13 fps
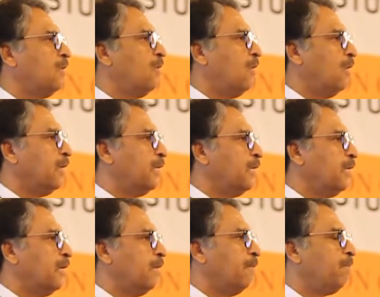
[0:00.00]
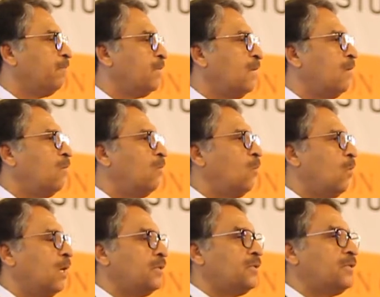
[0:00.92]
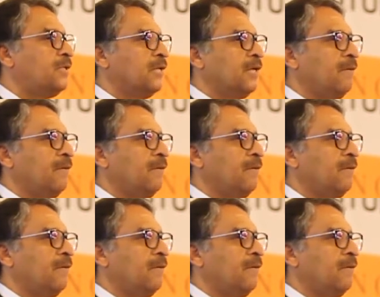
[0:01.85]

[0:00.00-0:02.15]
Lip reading: on what